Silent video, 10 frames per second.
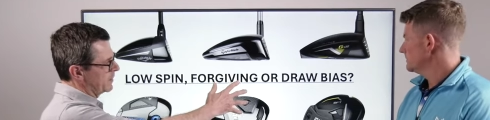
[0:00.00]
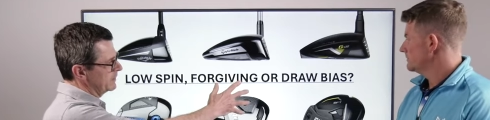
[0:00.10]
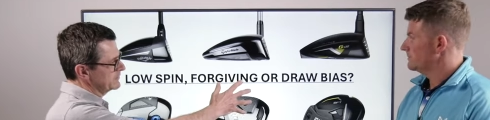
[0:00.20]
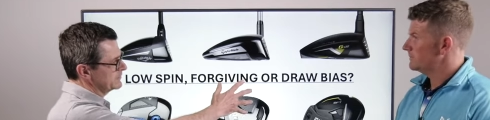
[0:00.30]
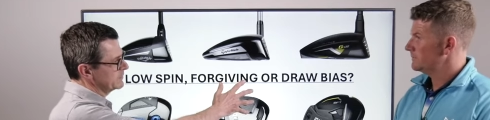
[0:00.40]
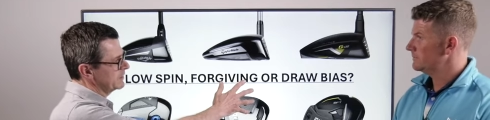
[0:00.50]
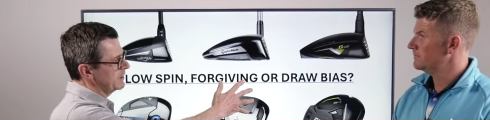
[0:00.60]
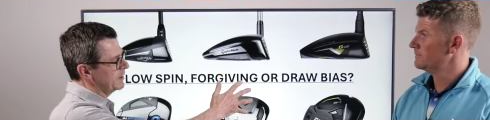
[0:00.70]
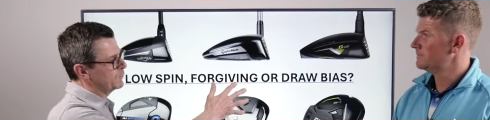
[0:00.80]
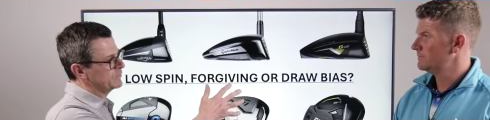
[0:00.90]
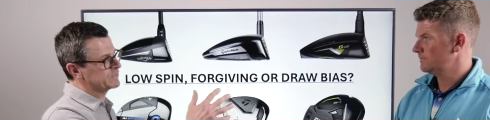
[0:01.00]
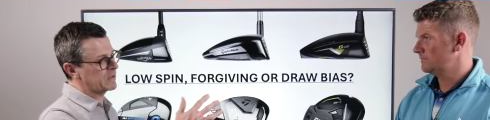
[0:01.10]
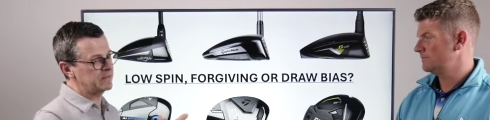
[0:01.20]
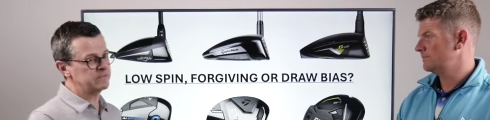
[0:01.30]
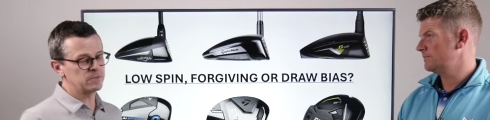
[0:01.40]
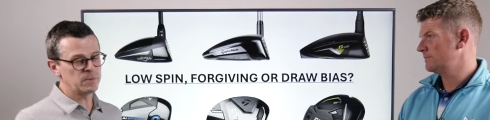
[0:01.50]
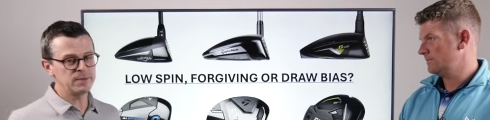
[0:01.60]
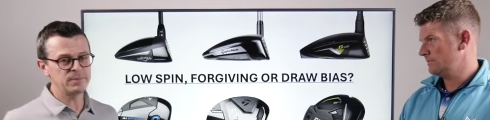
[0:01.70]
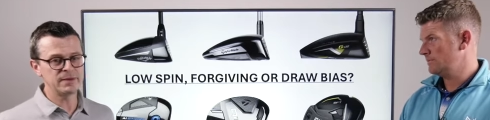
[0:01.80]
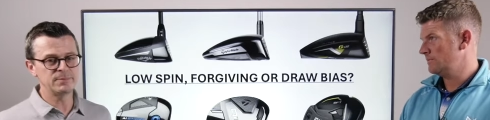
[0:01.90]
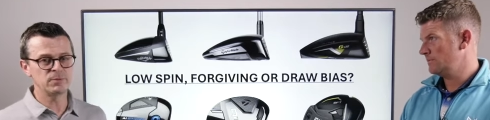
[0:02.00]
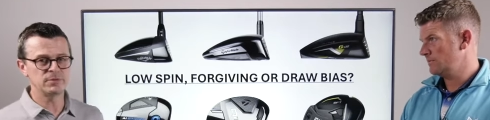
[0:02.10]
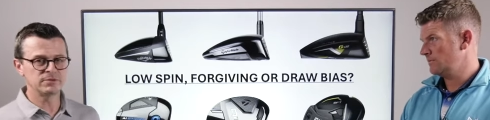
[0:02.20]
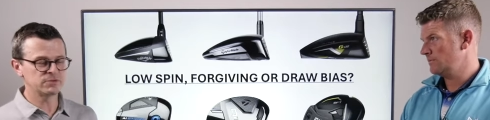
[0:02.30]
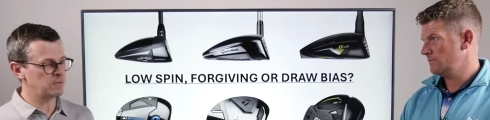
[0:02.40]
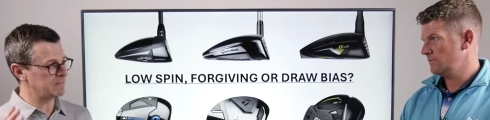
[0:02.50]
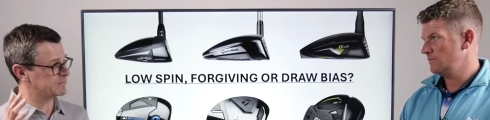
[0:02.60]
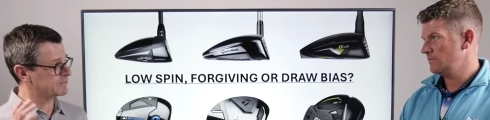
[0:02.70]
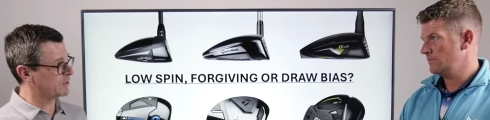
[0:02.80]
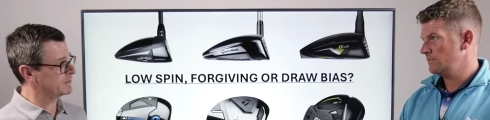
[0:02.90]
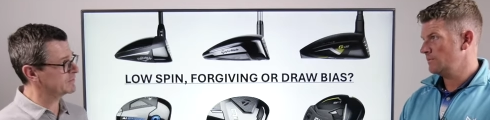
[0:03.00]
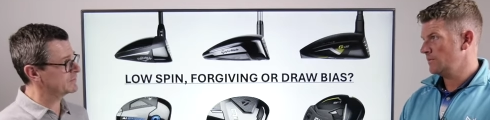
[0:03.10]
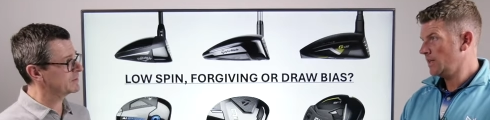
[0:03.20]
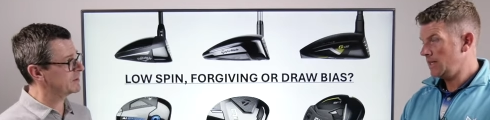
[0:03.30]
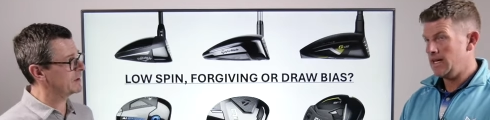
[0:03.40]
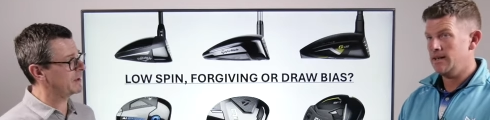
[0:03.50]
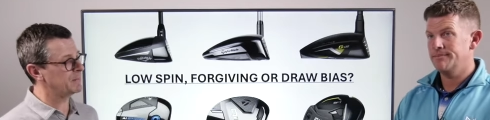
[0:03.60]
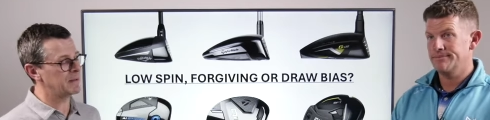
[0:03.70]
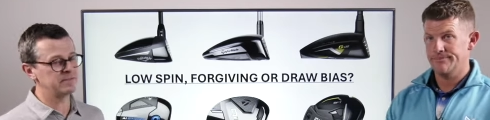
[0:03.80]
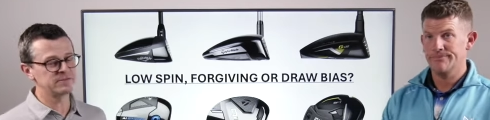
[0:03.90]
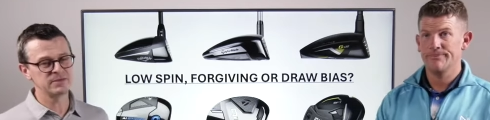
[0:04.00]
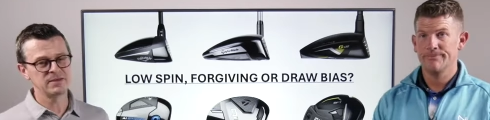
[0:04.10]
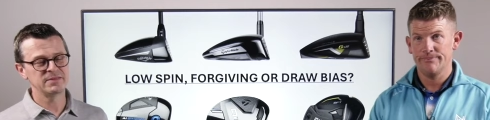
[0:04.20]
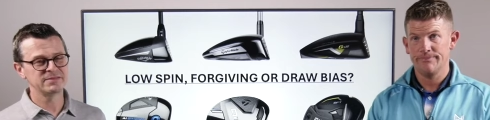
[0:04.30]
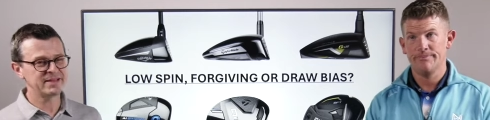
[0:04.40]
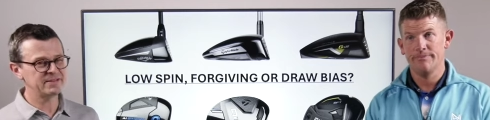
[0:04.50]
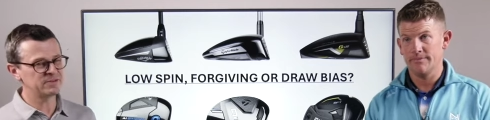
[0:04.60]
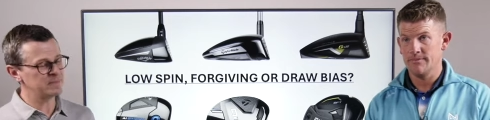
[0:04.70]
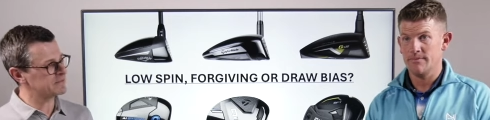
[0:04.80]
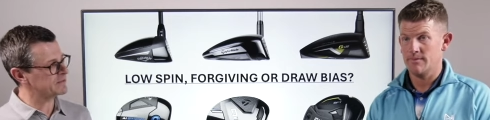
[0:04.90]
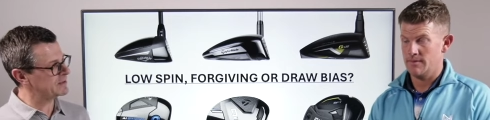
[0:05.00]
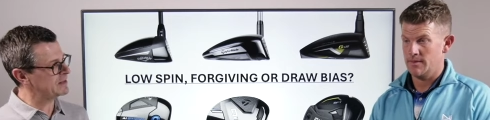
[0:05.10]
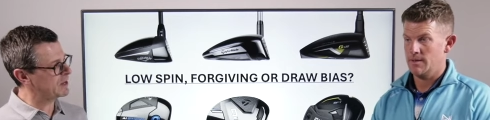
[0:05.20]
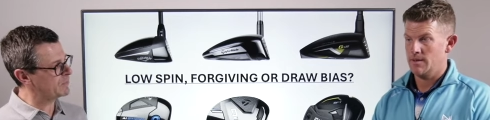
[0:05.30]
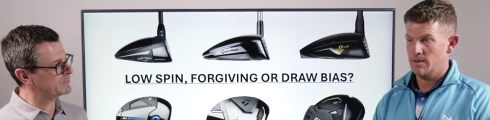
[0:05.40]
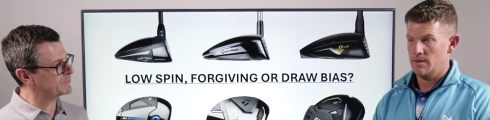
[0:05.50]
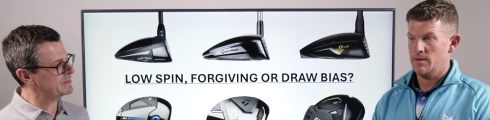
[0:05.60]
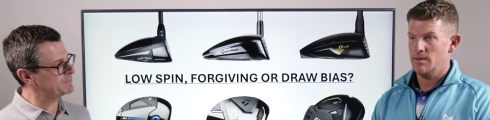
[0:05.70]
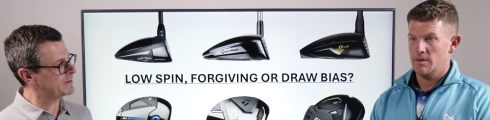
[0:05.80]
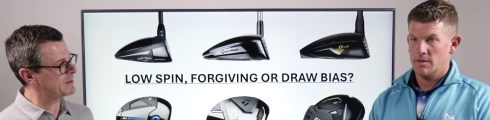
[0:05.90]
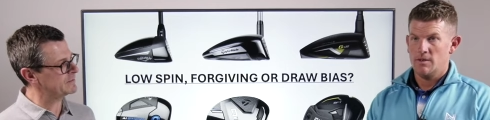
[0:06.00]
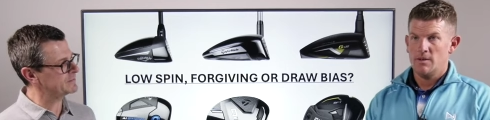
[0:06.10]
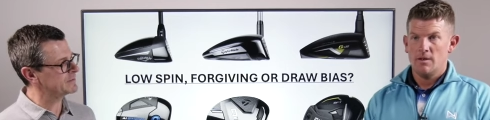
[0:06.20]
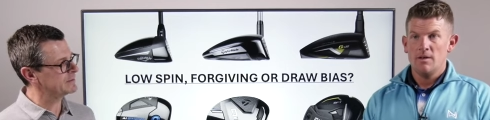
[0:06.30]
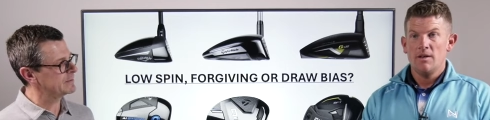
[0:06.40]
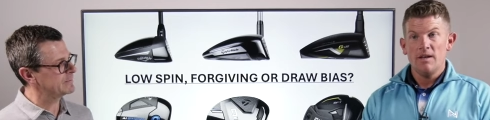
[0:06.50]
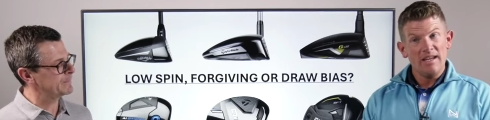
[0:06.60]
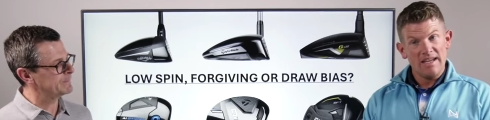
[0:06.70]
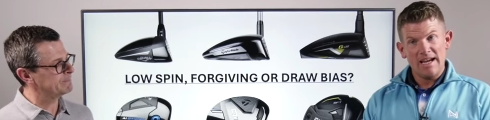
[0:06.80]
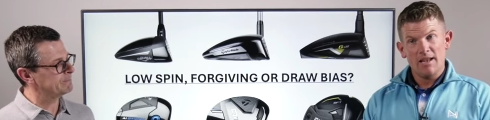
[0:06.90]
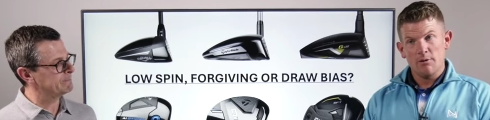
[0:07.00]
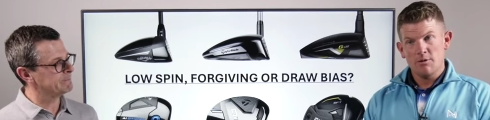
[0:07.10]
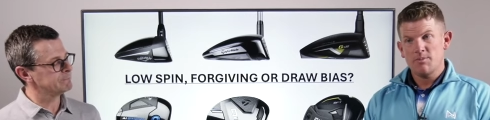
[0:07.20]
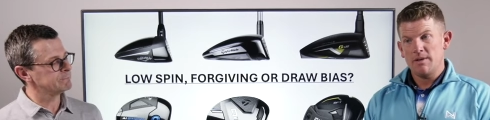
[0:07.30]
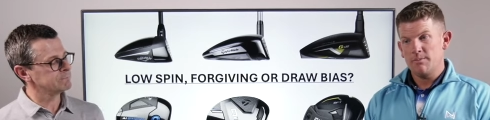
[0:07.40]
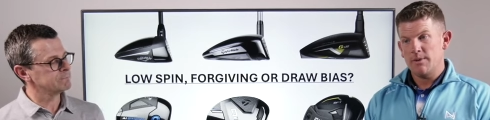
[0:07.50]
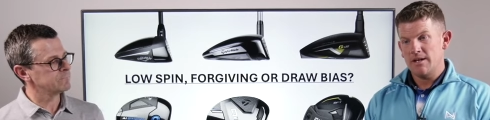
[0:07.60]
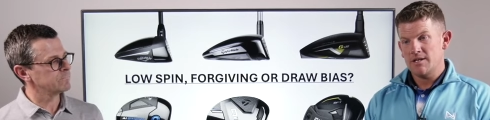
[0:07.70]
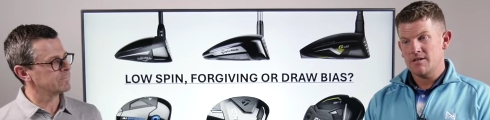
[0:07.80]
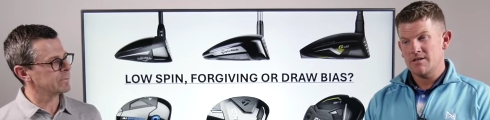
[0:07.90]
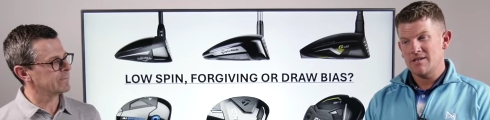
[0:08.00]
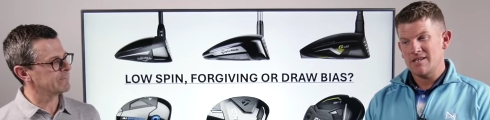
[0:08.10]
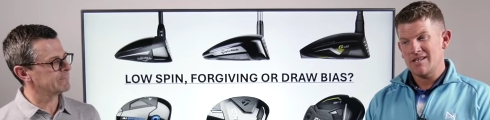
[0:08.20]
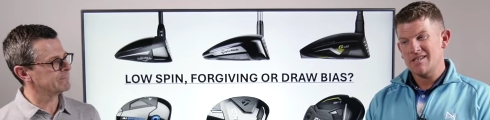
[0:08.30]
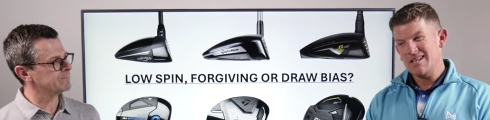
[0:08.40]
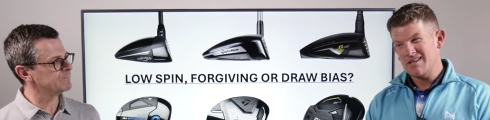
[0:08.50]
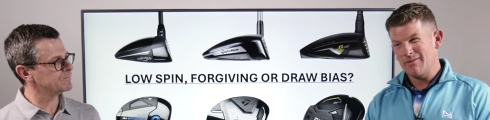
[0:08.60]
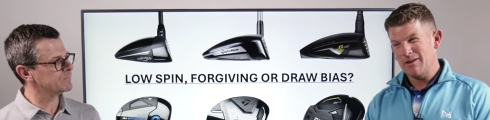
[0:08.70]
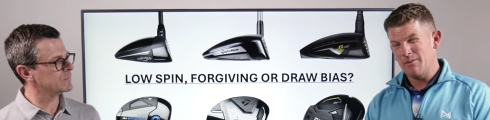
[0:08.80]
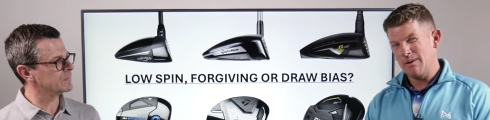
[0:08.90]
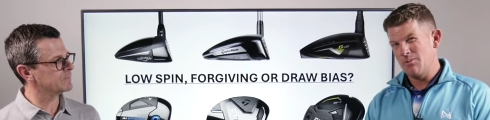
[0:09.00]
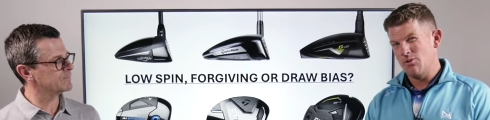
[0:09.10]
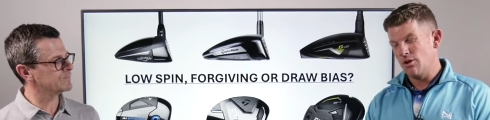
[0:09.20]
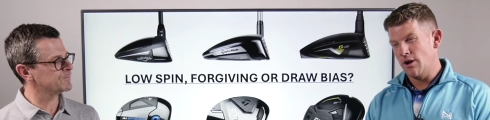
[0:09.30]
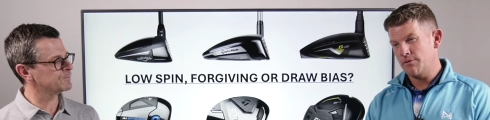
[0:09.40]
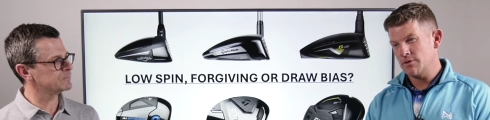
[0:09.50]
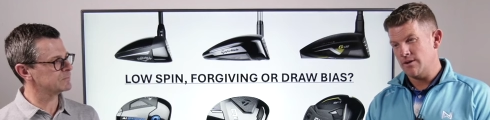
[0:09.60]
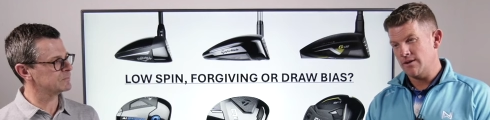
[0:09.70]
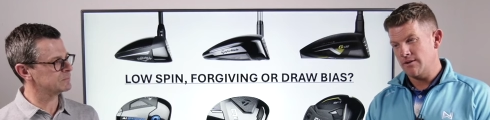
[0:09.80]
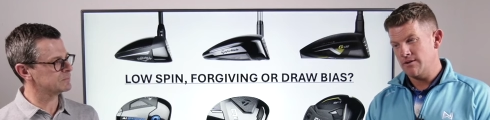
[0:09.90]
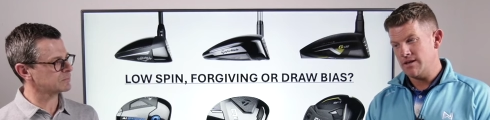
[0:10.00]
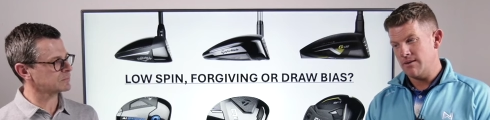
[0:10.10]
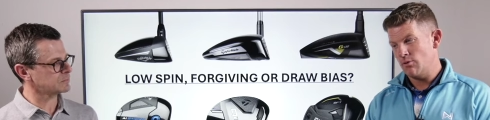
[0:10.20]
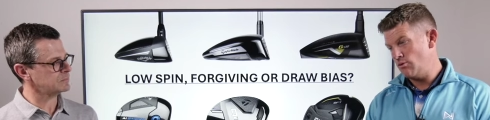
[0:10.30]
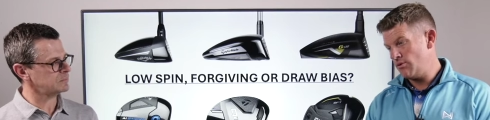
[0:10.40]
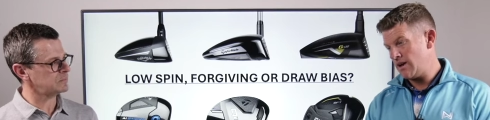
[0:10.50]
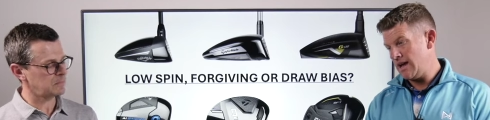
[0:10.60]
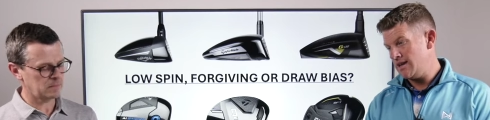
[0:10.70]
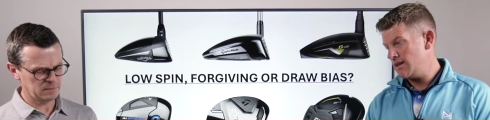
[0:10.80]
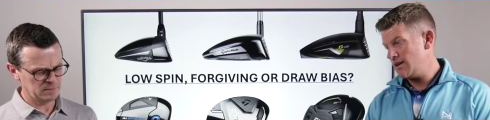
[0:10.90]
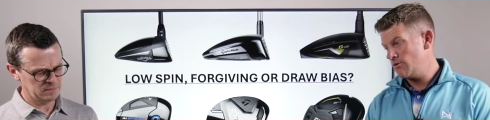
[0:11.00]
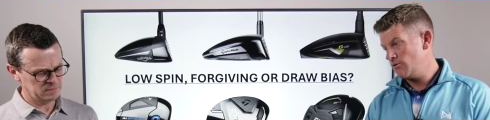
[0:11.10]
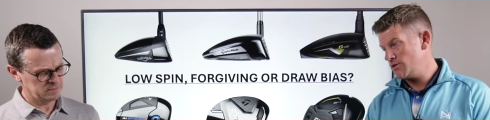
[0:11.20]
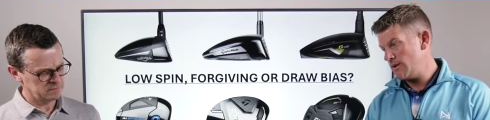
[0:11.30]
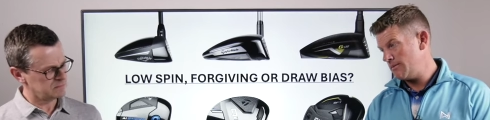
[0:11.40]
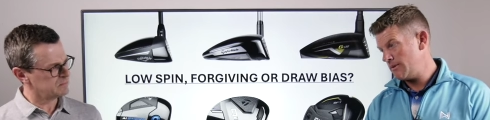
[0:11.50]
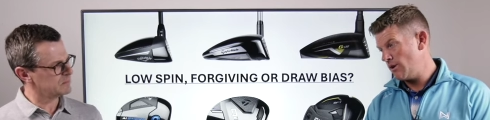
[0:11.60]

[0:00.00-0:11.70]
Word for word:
Speaker 1: bias uh, would tend to be people that do have a slice, yeah, um, and tend to be slightly lower speed
Speaker 2: players. Yeah, lower speed players. They tend to have a little bit more loft as well, don't they? mean, Or again, they can also help the